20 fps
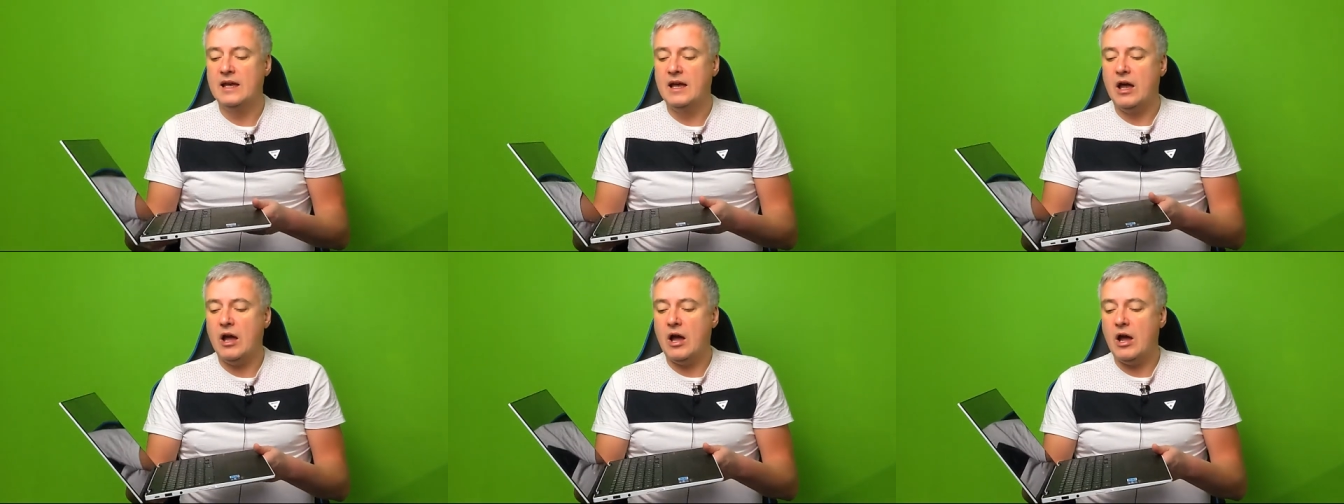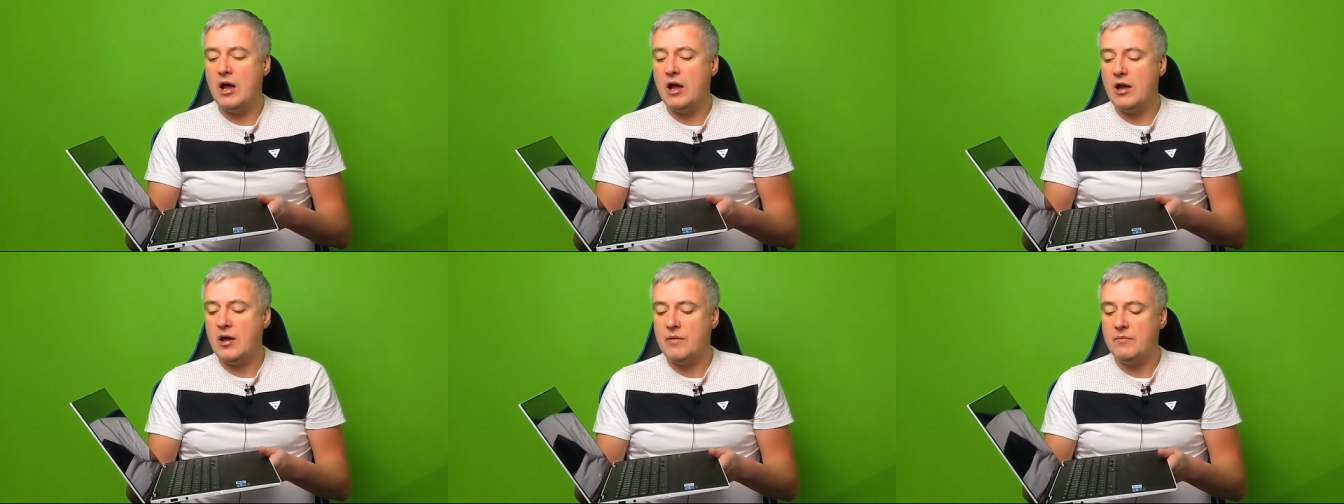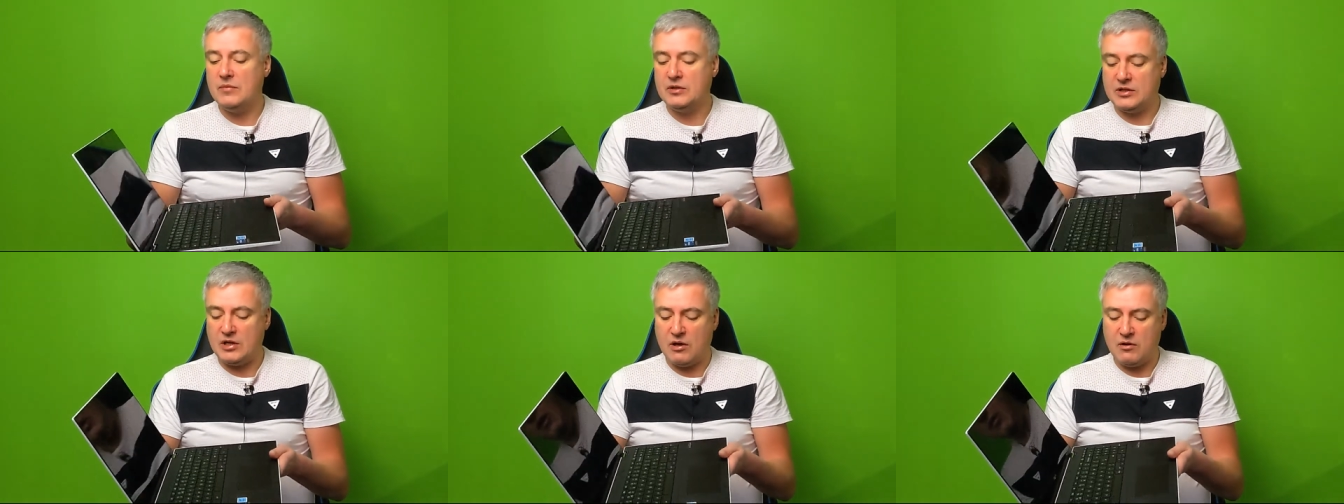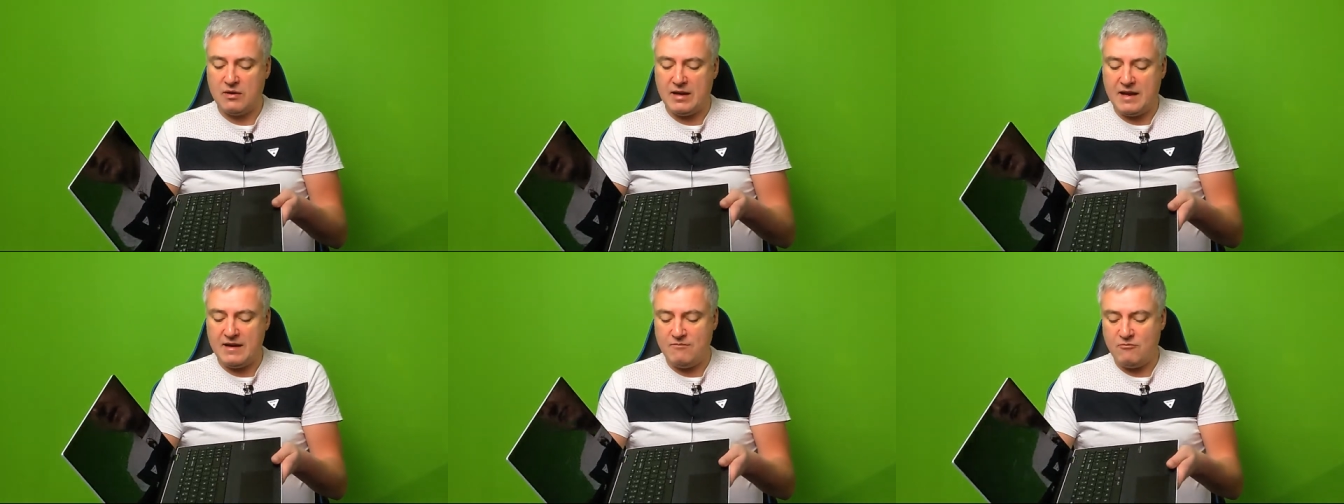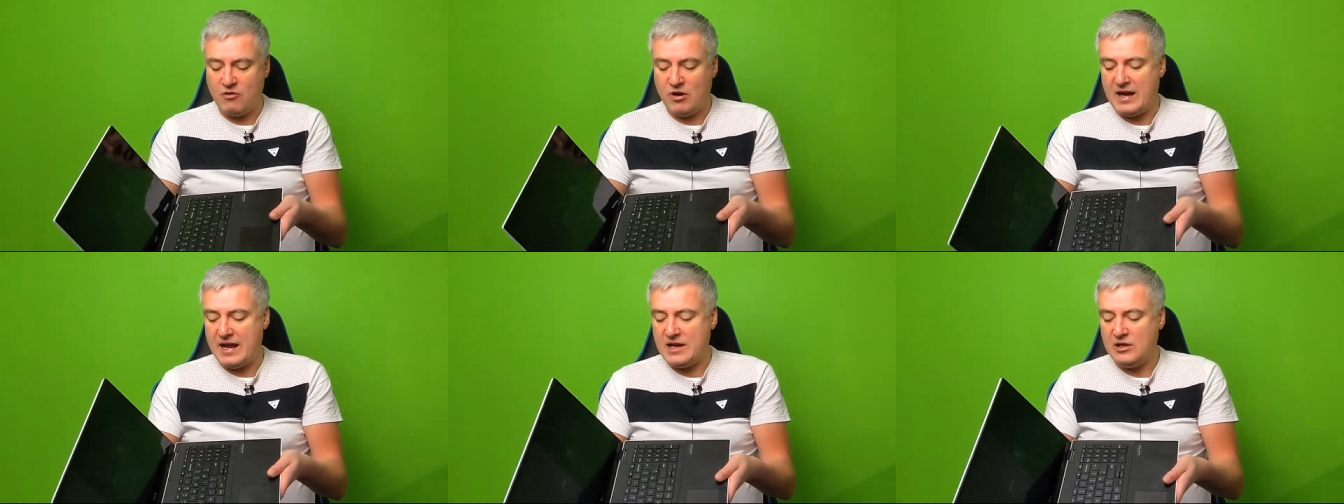Um, so in
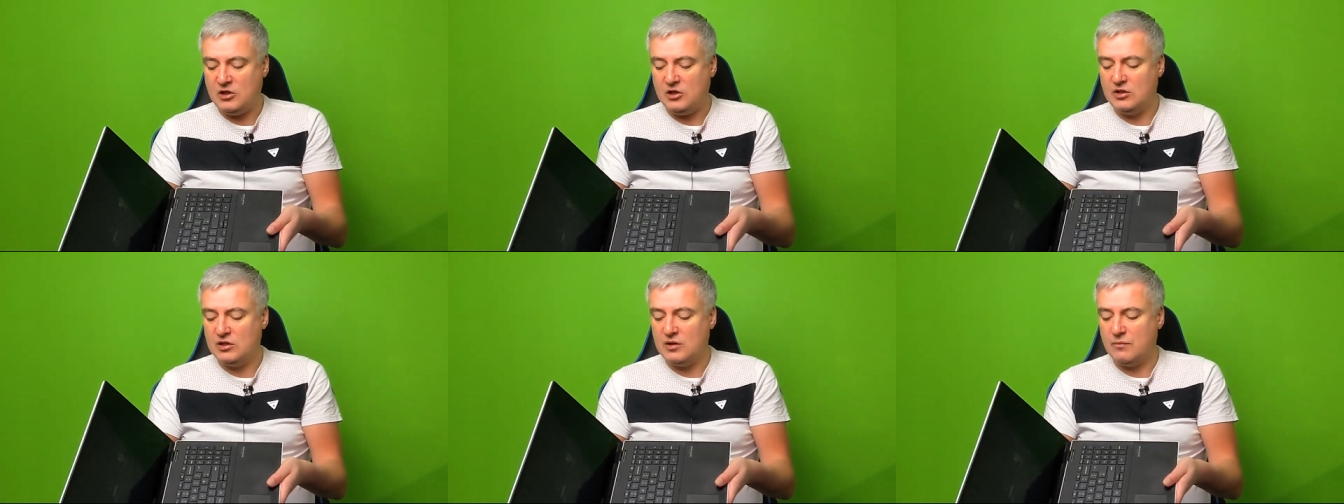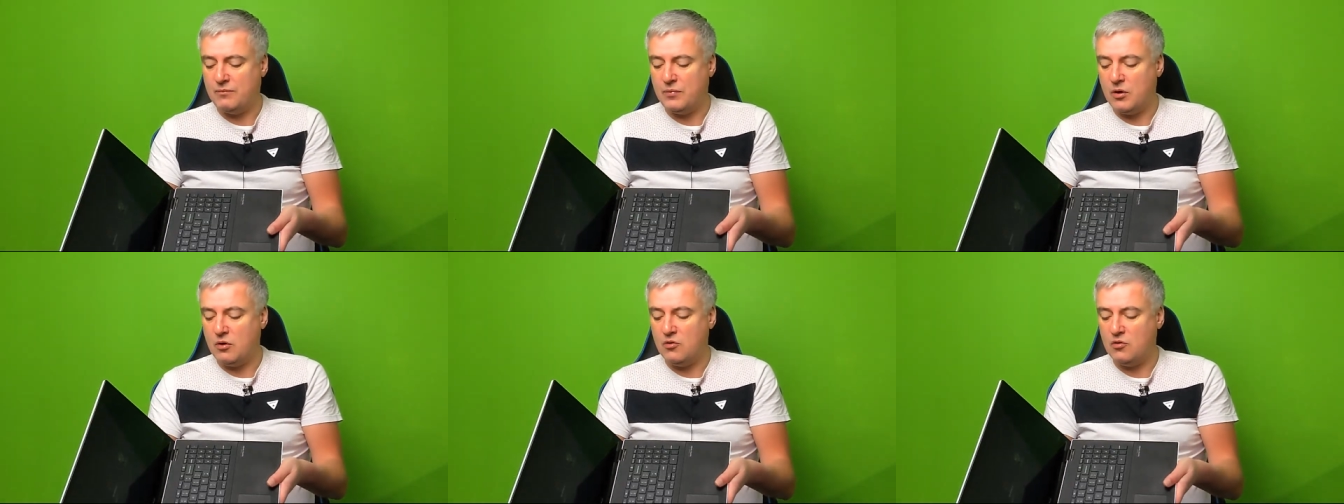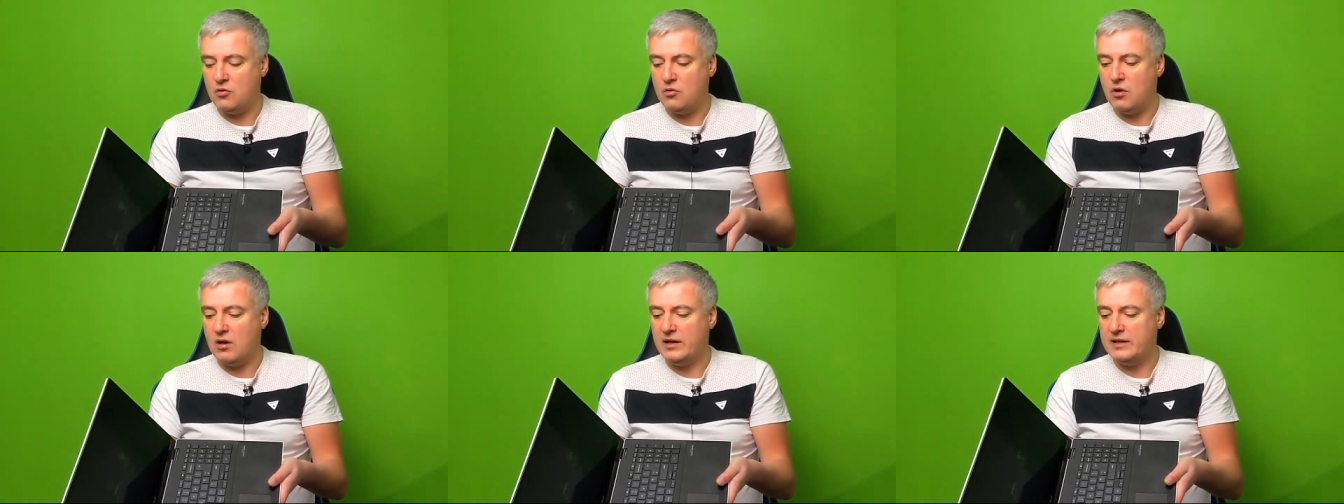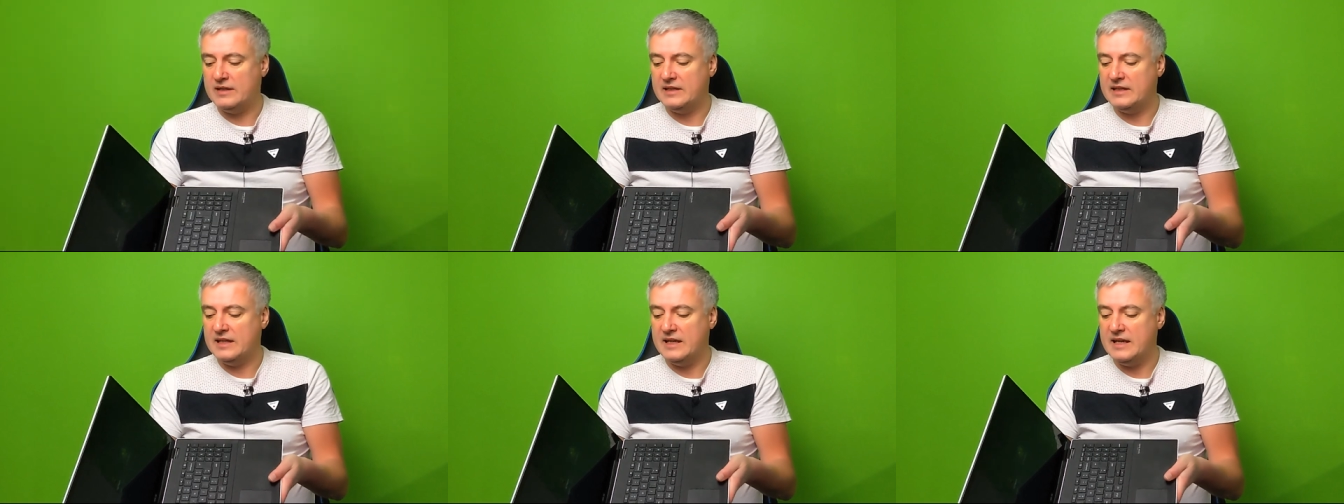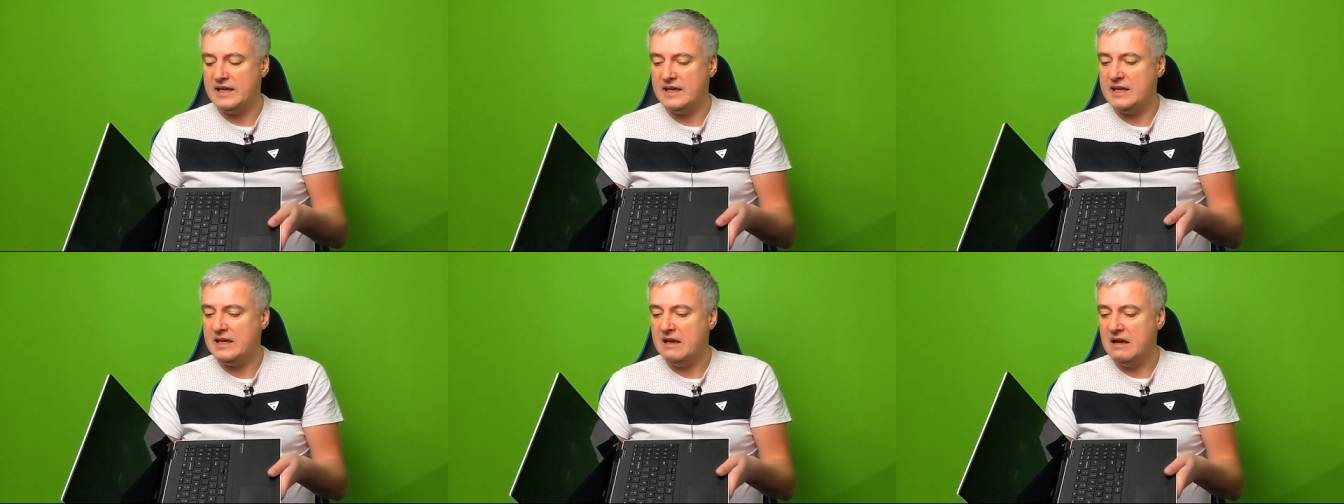relation to build
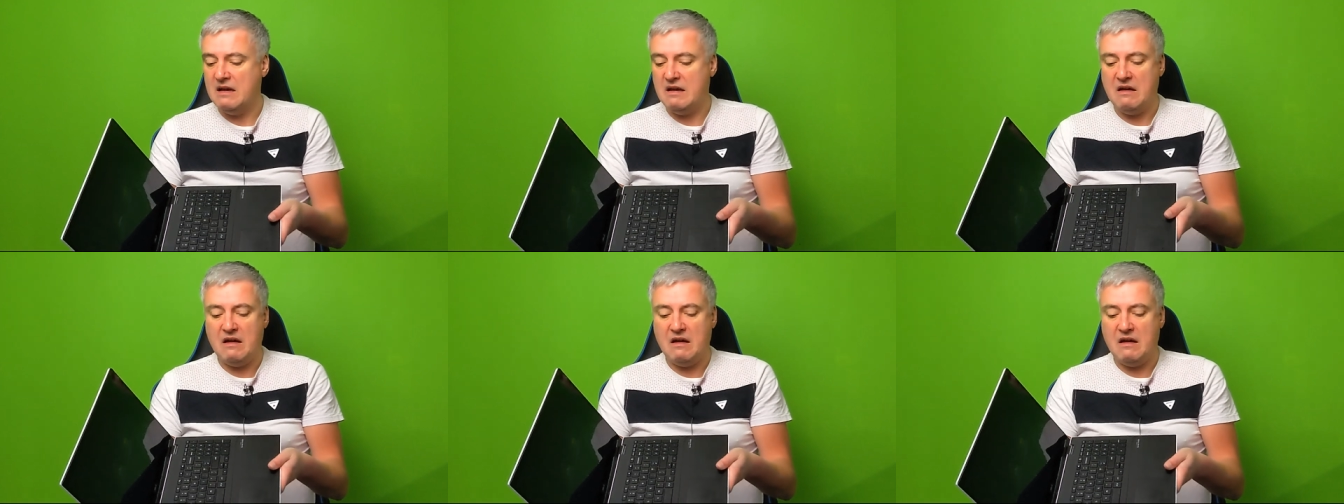quality,